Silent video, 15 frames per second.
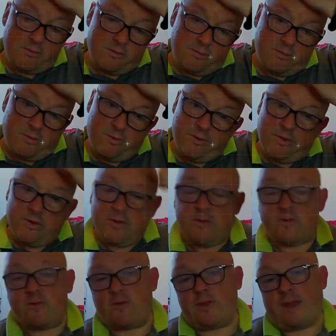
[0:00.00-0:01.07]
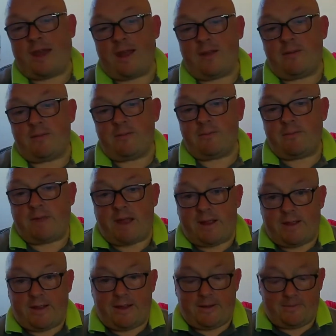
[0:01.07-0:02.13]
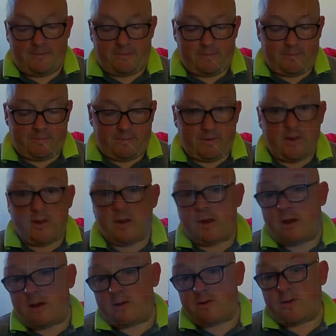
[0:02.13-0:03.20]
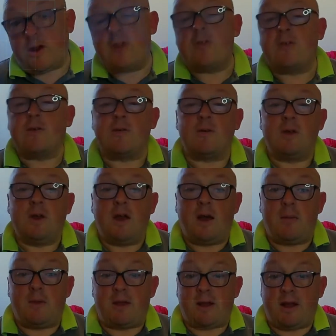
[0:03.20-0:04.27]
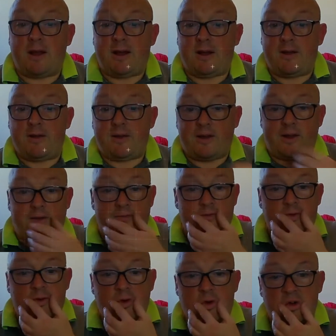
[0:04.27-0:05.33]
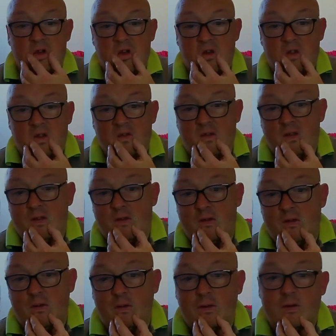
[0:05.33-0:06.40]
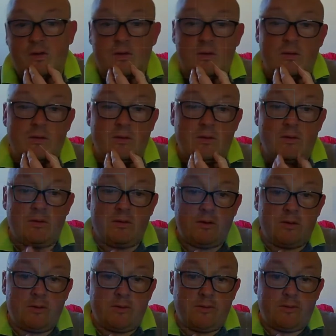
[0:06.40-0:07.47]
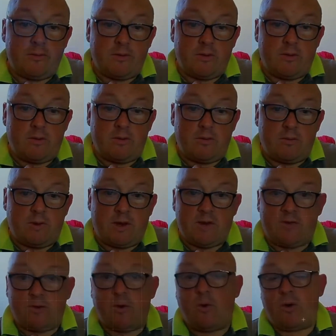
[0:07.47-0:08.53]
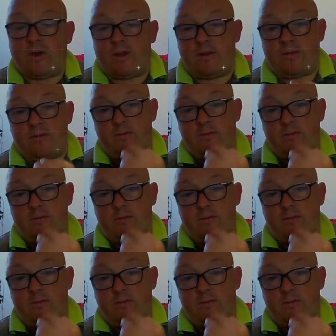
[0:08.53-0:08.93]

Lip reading: but it's just getting there. I'll try to. I mean, I've recorded lots of interviews when he's talking,